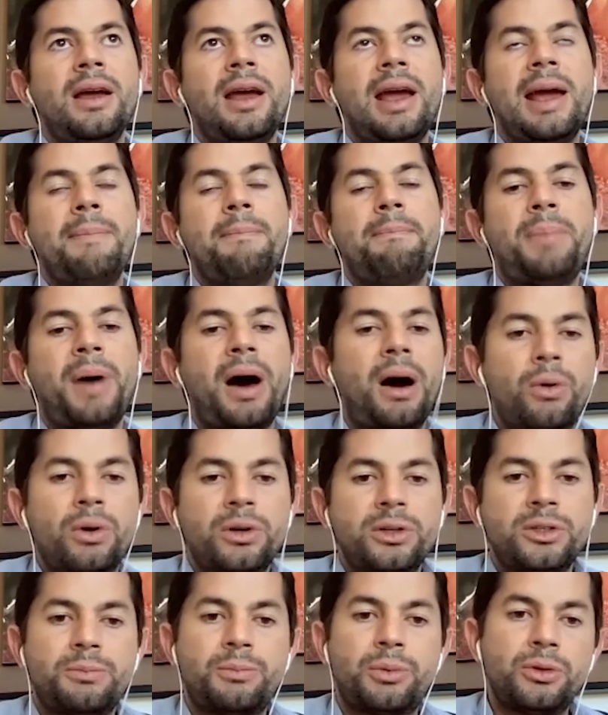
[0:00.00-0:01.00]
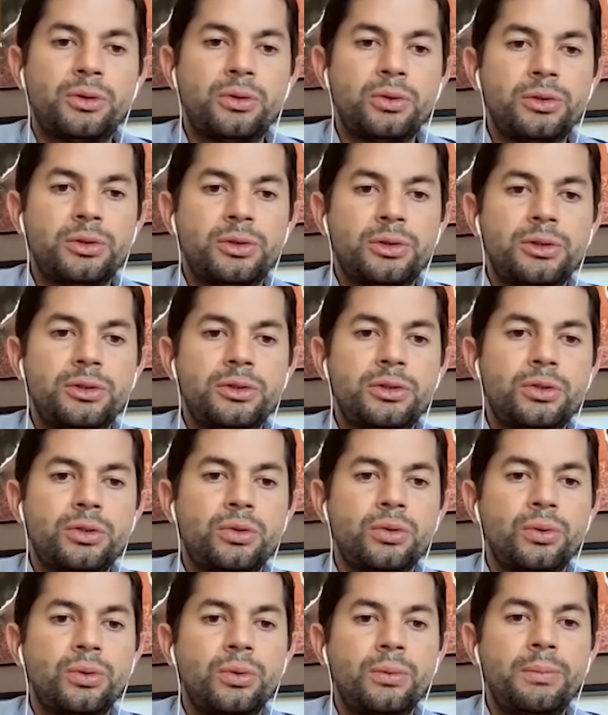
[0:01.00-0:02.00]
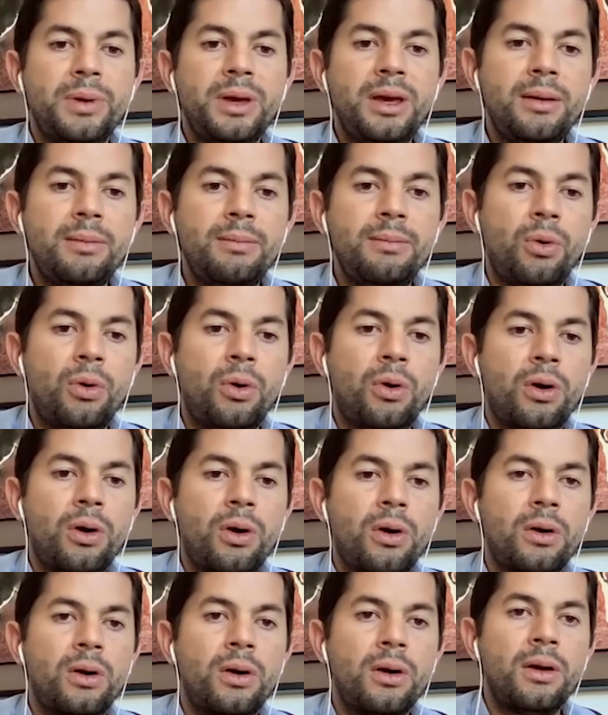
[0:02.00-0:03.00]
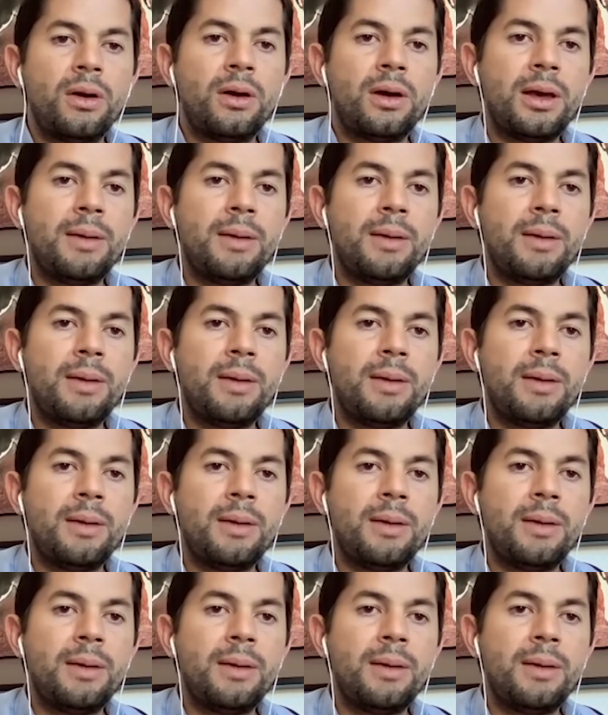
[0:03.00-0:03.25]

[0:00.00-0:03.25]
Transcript: empowers producers to be more